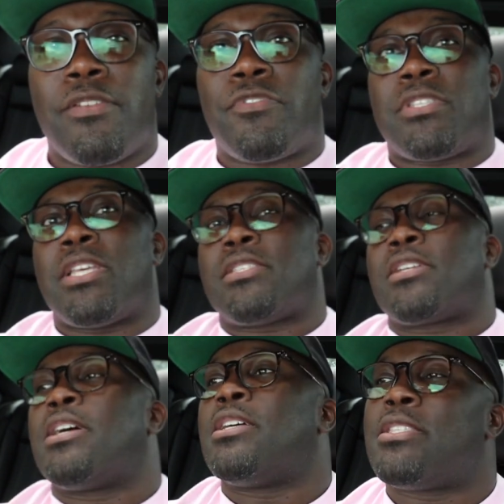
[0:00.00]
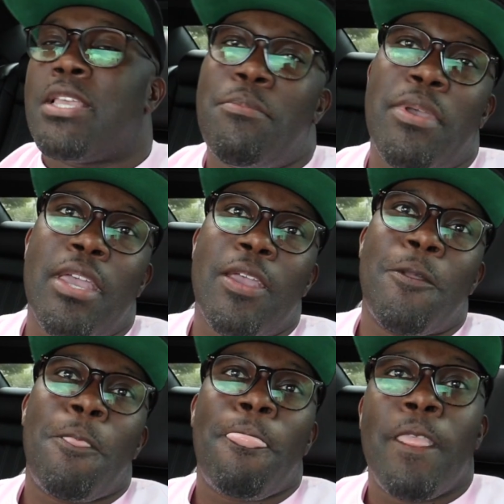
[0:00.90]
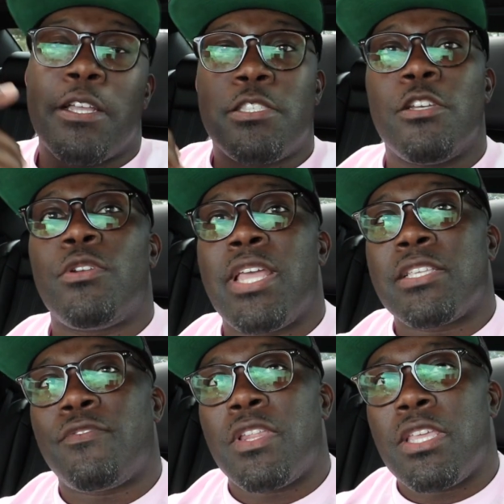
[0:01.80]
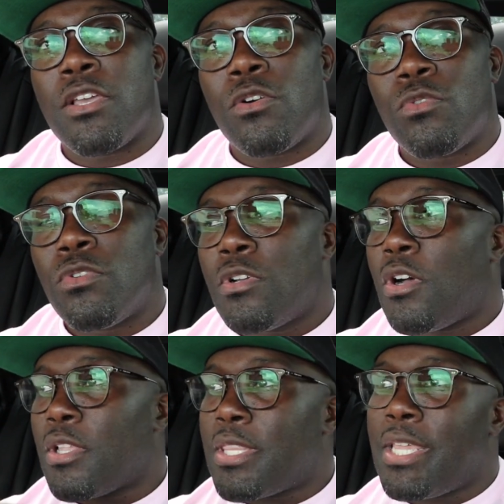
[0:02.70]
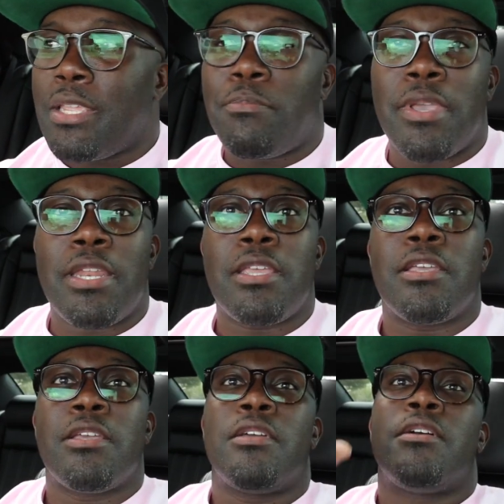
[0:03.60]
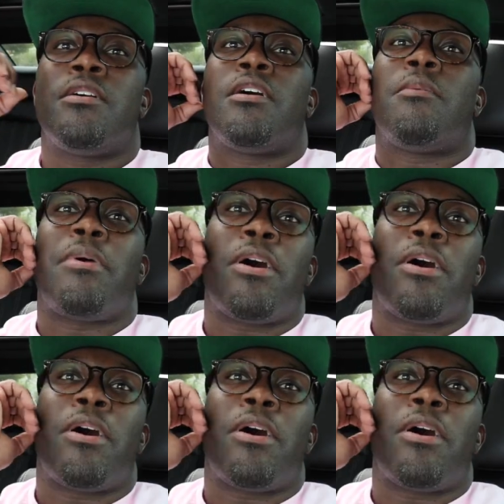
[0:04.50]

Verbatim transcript: different sets of content, man. Until next video, Authentic Benny, I'm